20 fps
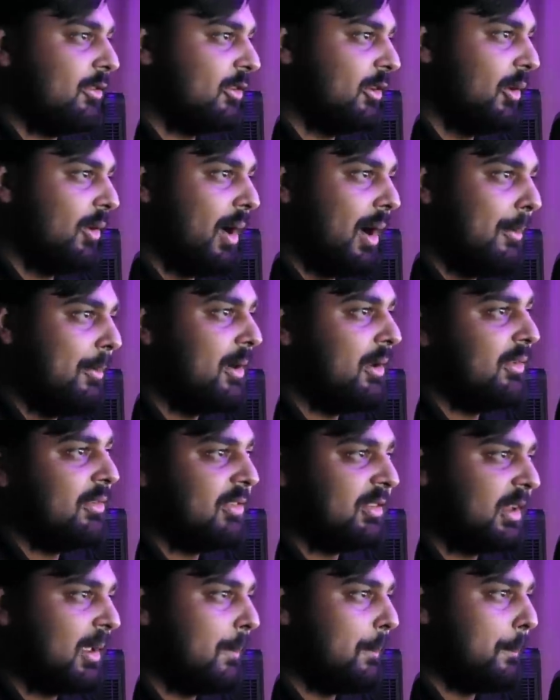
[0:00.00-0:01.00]
so I'm gonna
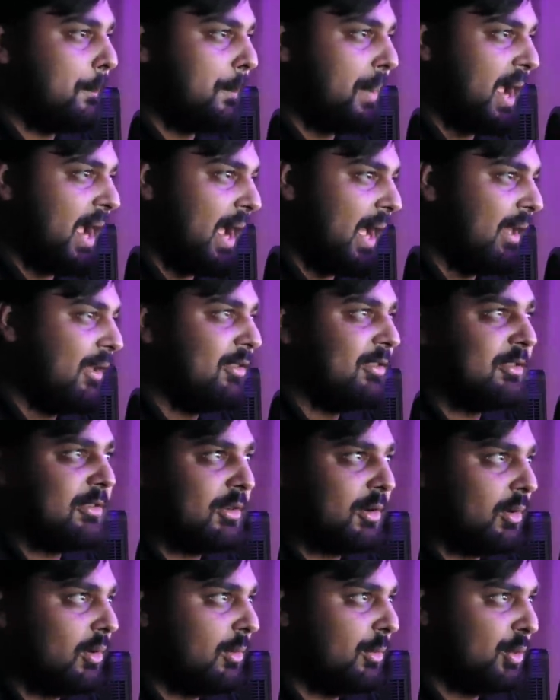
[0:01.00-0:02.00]
skip past
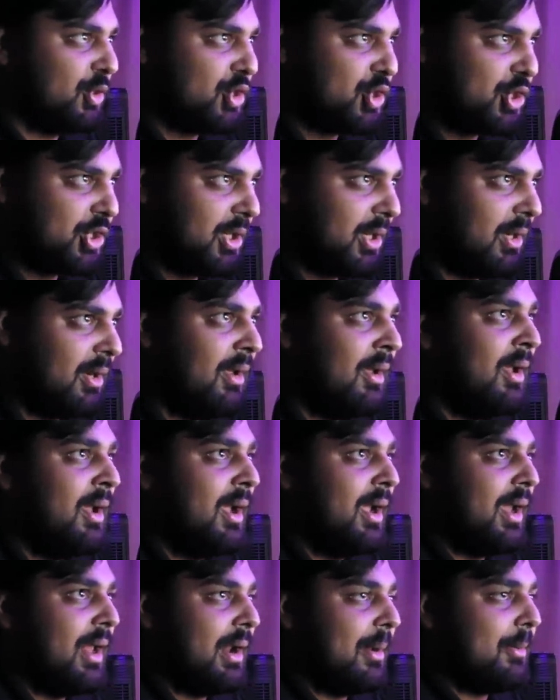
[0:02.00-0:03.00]
all this shit
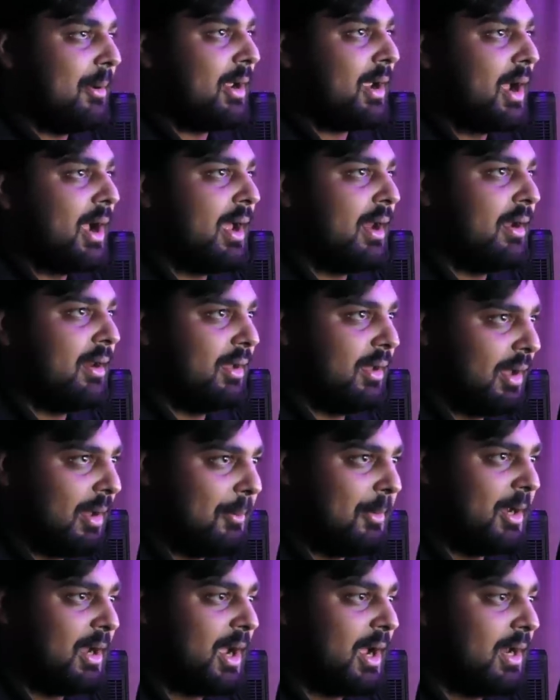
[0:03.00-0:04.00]
and I'm gonna kind of I'm
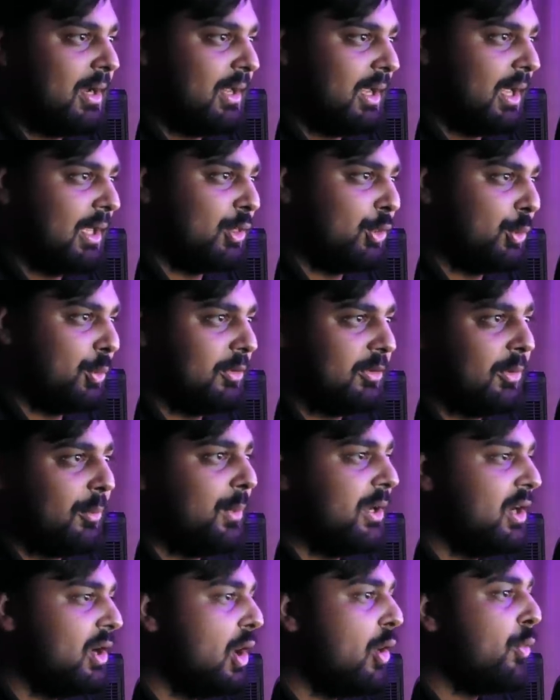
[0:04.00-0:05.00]
gonna kind of get through. So
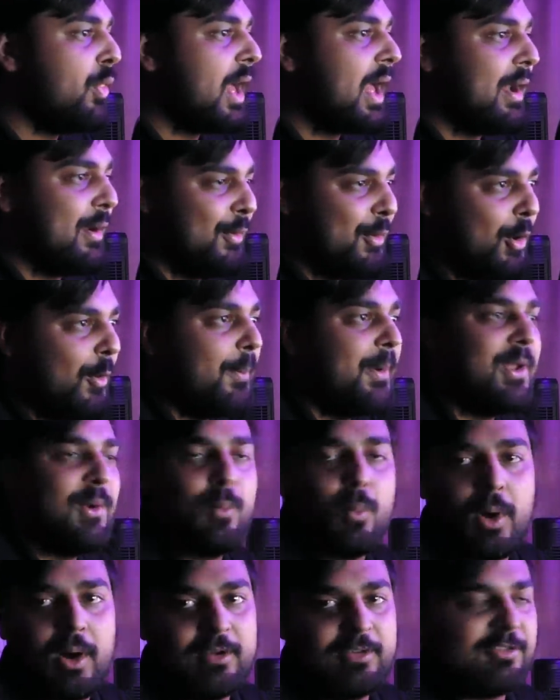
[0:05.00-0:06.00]
we know that nobody
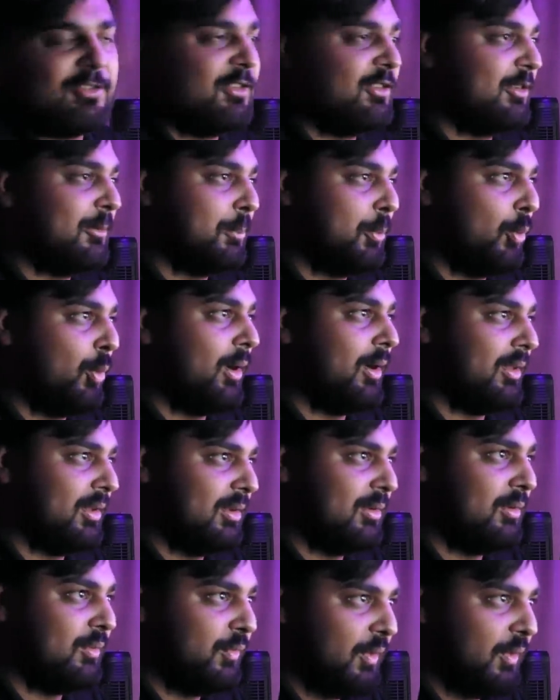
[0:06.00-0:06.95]
wants to support this